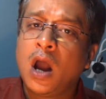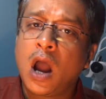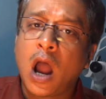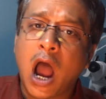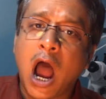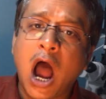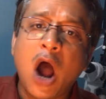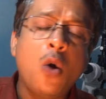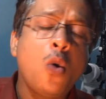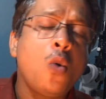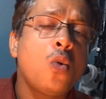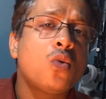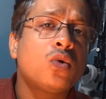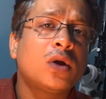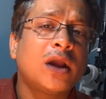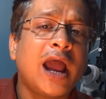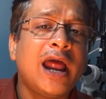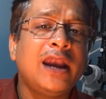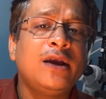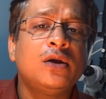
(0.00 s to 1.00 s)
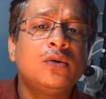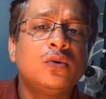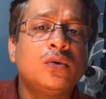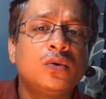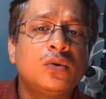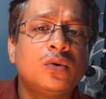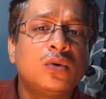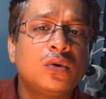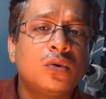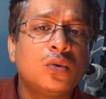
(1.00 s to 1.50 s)
How can
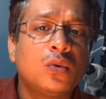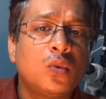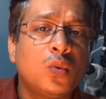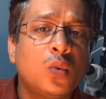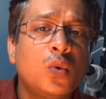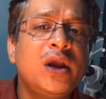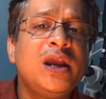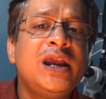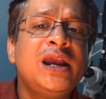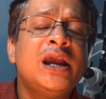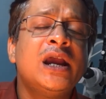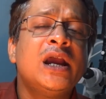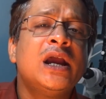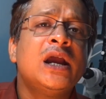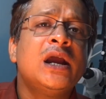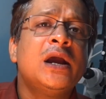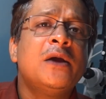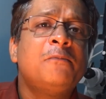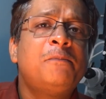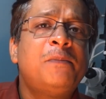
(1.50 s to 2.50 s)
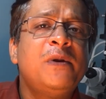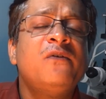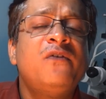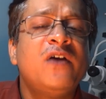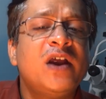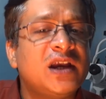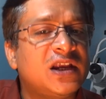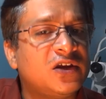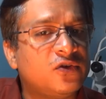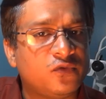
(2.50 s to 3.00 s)
we
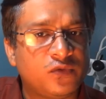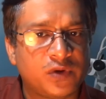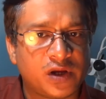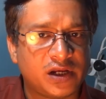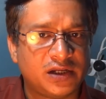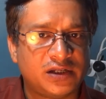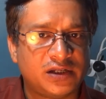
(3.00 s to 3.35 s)
prevent uveitis?